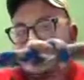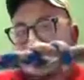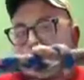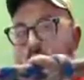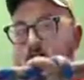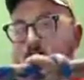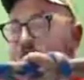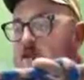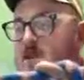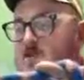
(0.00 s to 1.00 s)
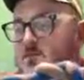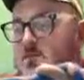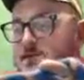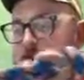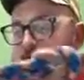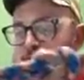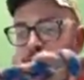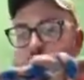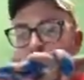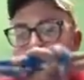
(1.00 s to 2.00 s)
All right. The reason it's called a
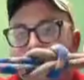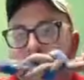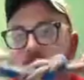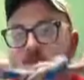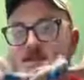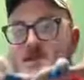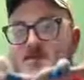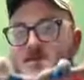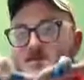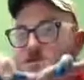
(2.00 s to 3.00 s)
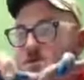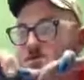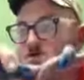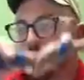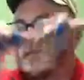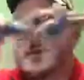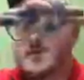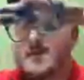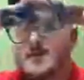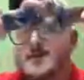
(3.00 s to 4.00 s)
square knot is because it has kind of that square shape to it.